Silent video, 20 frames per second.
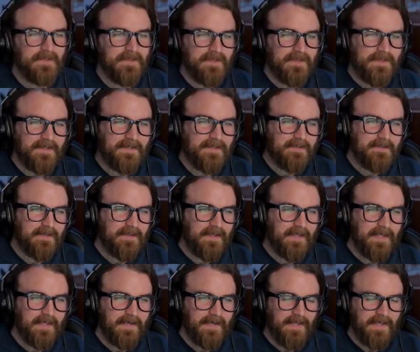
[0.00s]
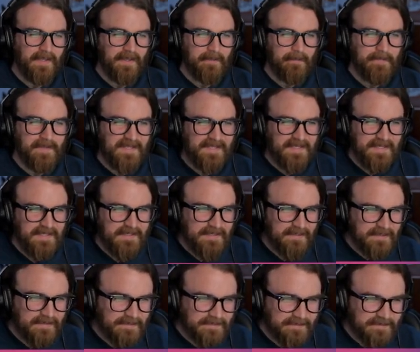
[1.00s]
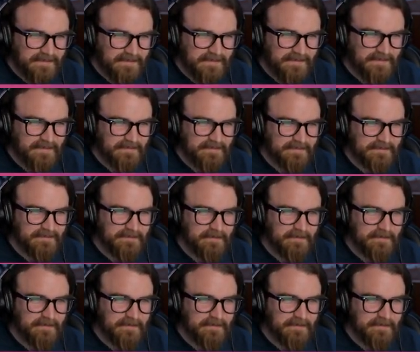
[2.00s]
And NME yeah. says,